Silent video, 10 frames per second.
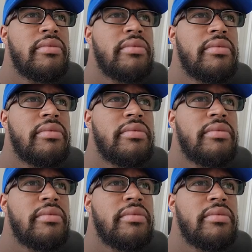
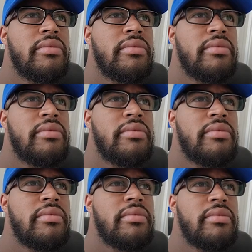
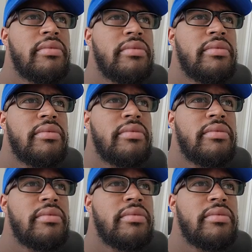
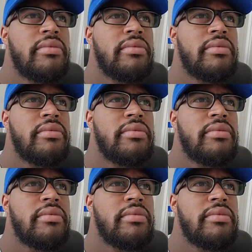
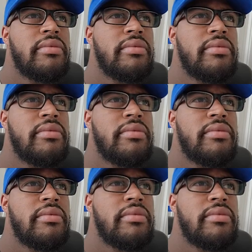
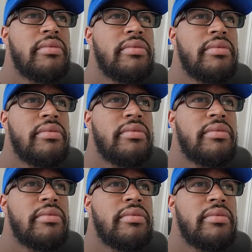
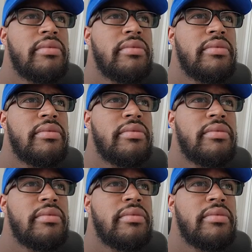
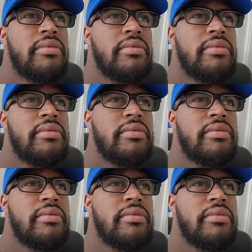
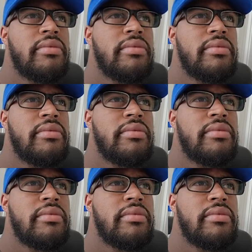This person isn't speaking.